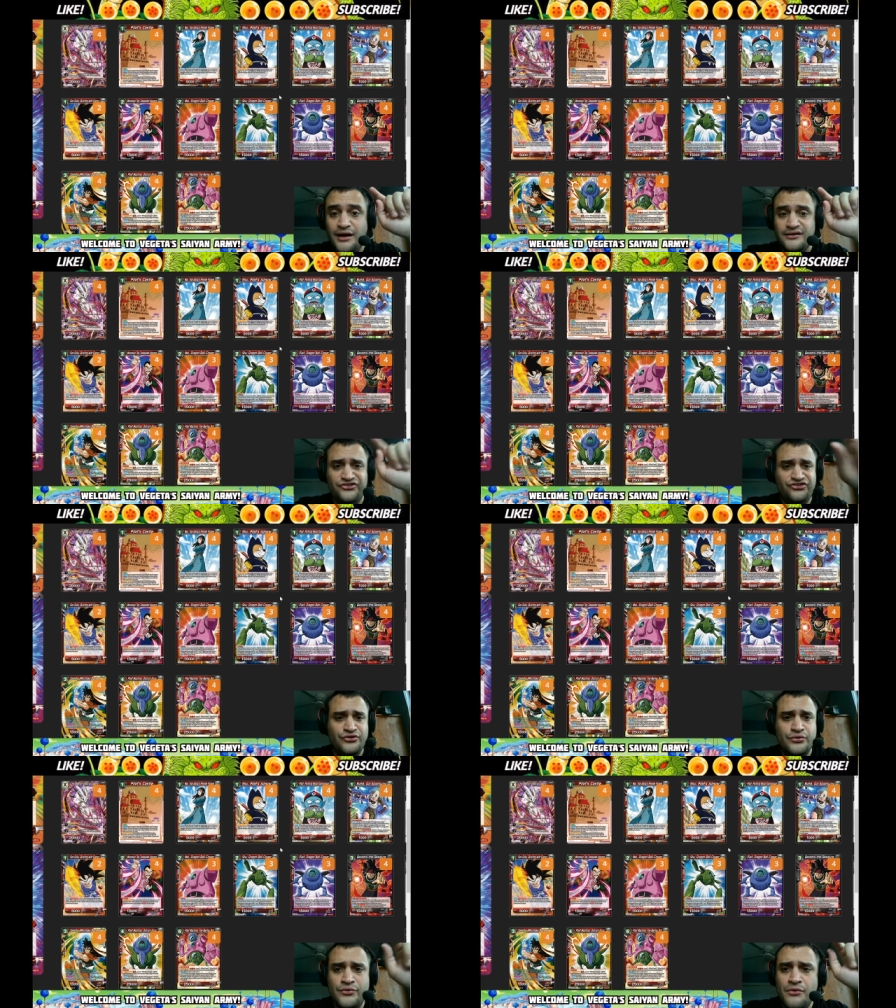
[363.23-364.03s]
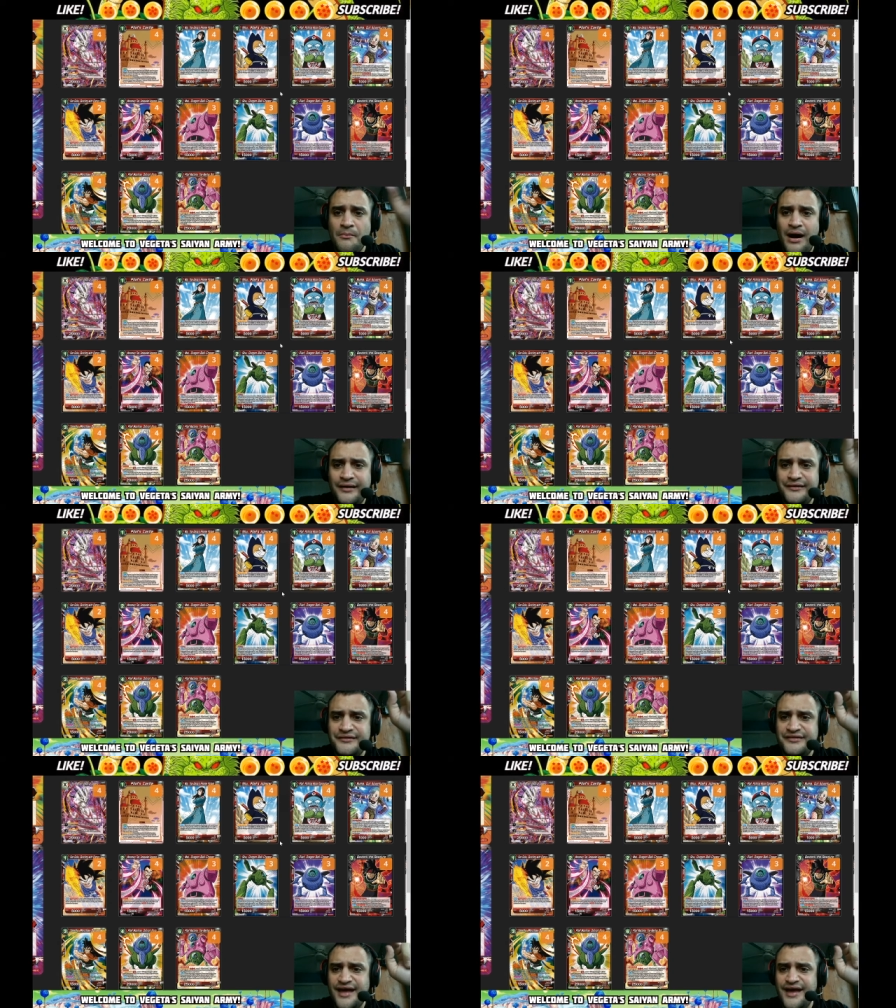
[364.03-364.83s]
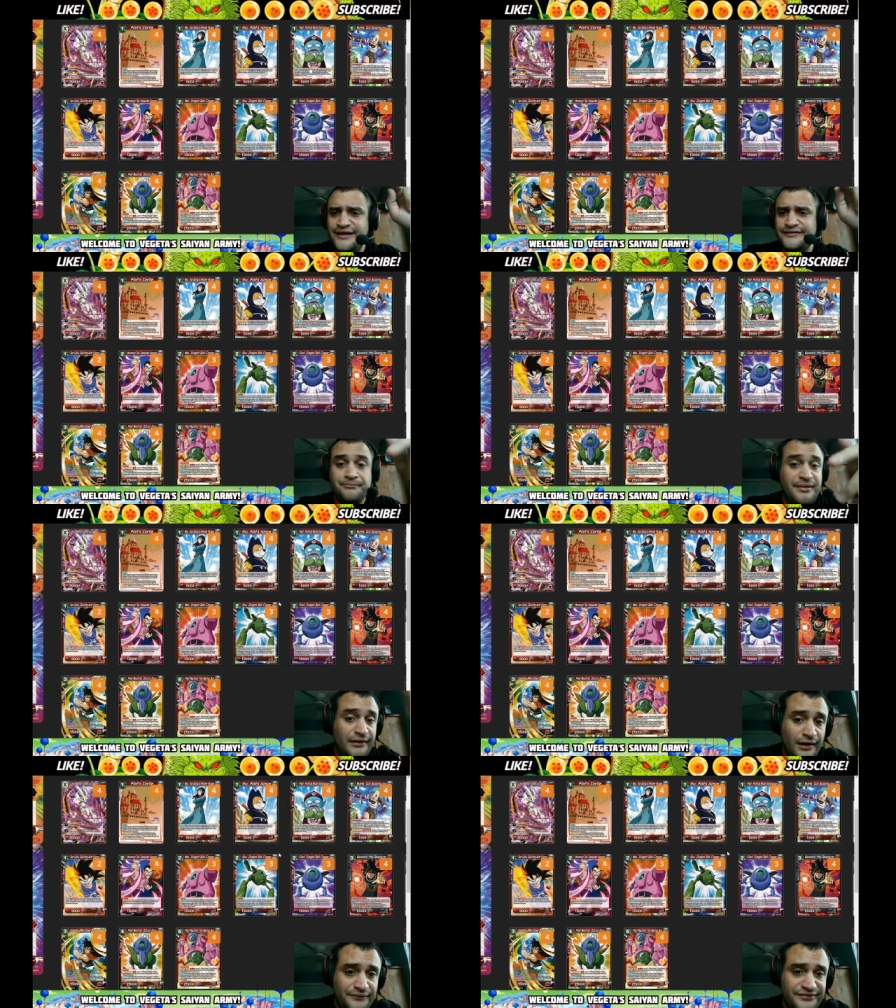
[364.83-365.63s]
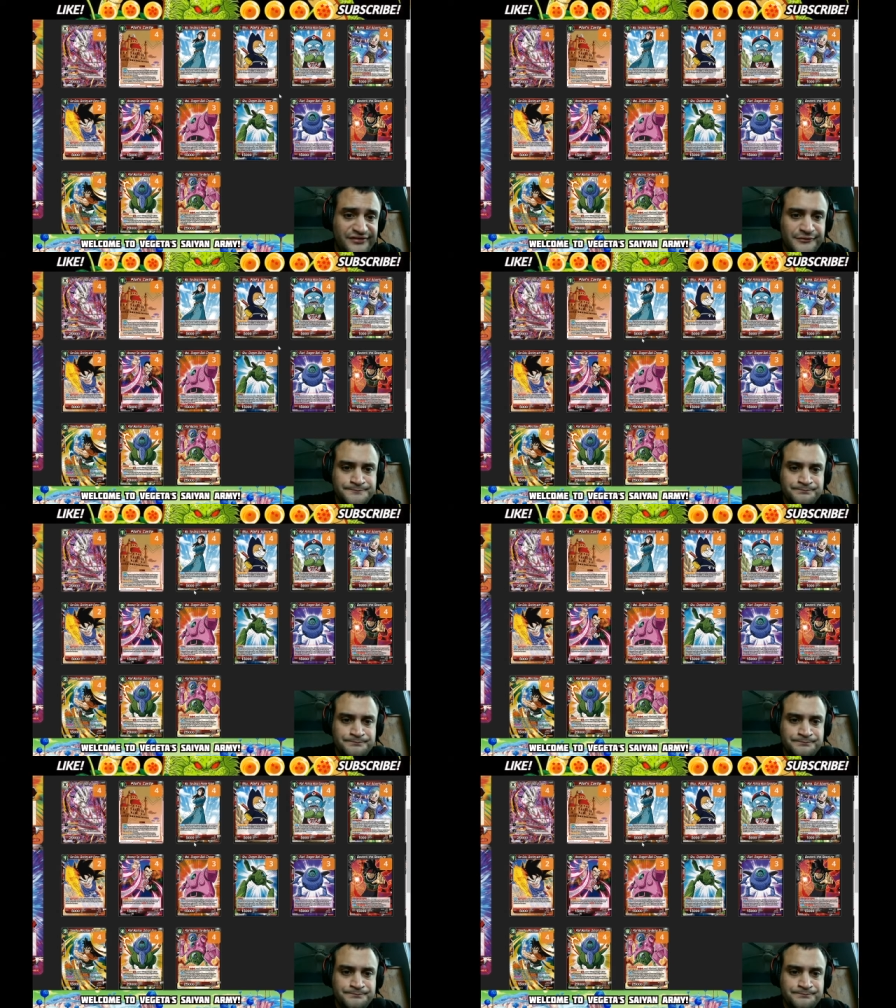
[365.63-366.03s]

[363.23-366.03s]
Shu, Mai's, and Pilaf's.